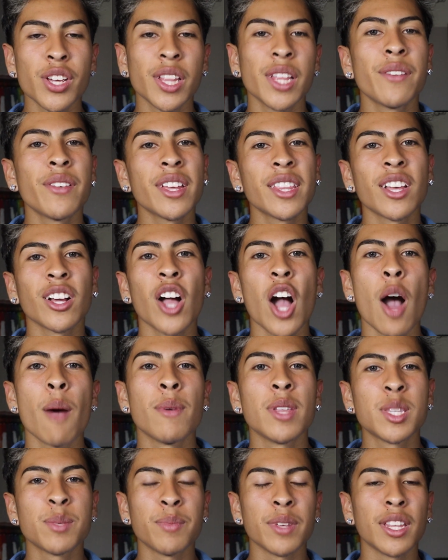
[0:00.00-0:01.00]
you leave it in the
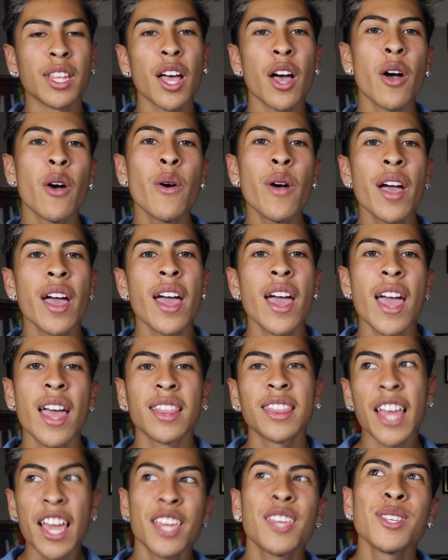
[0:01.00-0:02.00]
comments below.
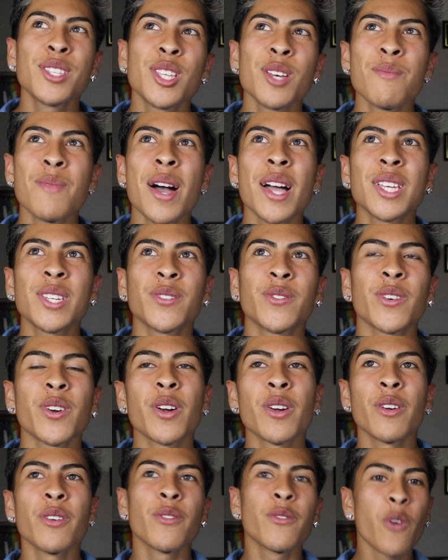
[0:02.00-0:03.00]
Thank you so much
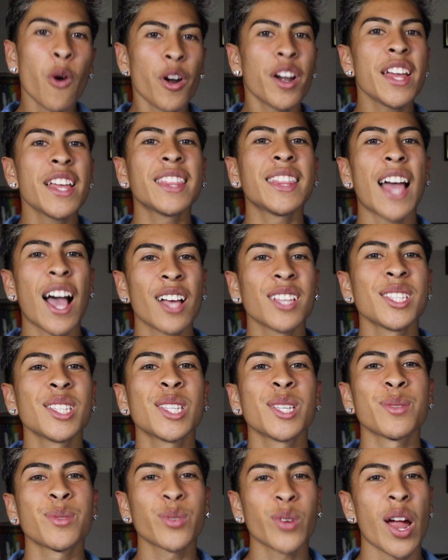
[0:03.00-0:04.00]
for 40,000
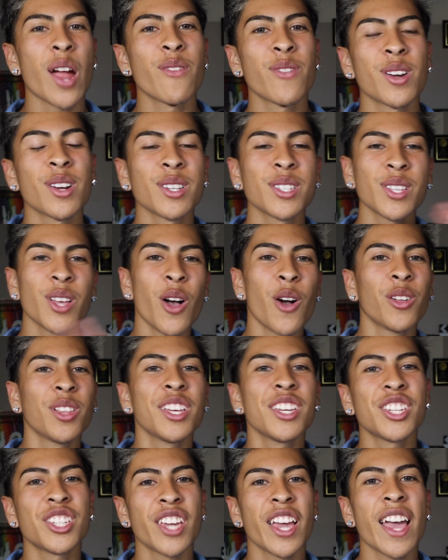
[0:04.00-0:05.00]
subscribers.
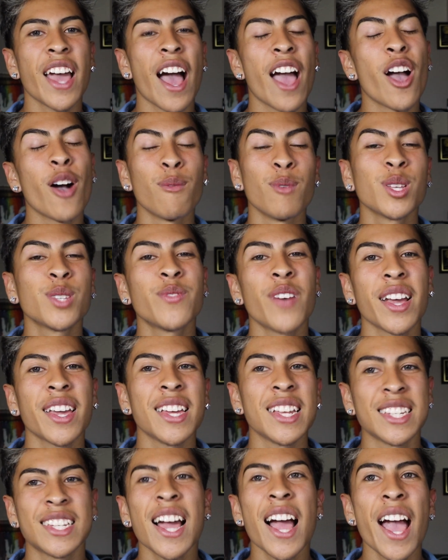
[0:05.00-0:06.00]
Holy shit, I almost
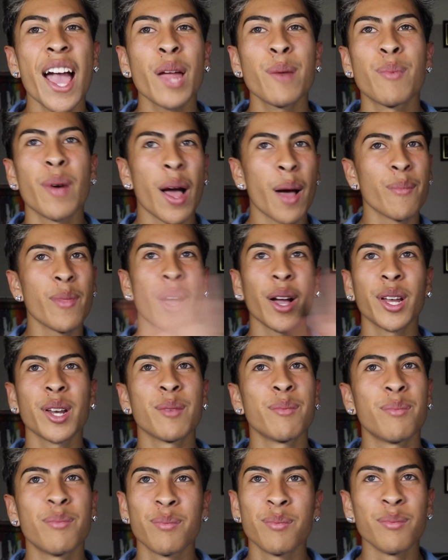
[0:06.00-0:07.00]
fucking died, but I'm not
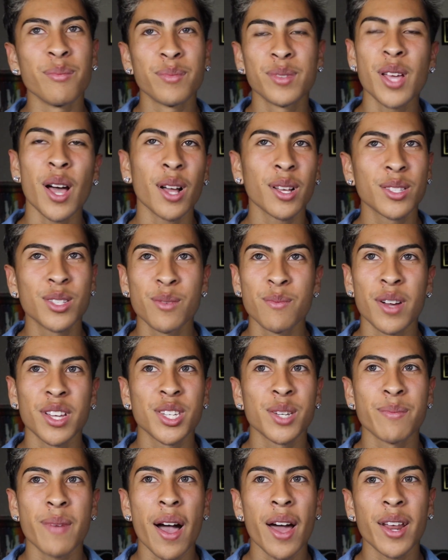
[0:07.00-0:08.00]
gonna talk too
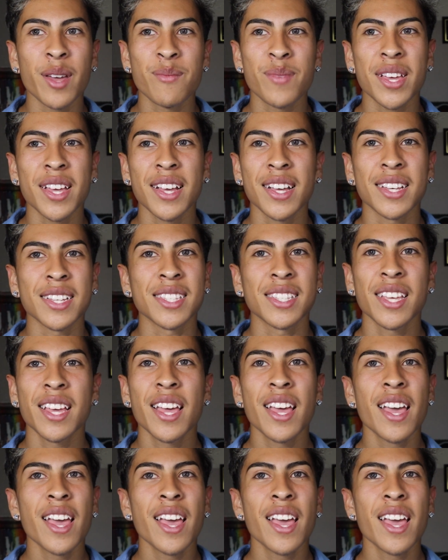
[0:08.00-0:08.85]
much about it because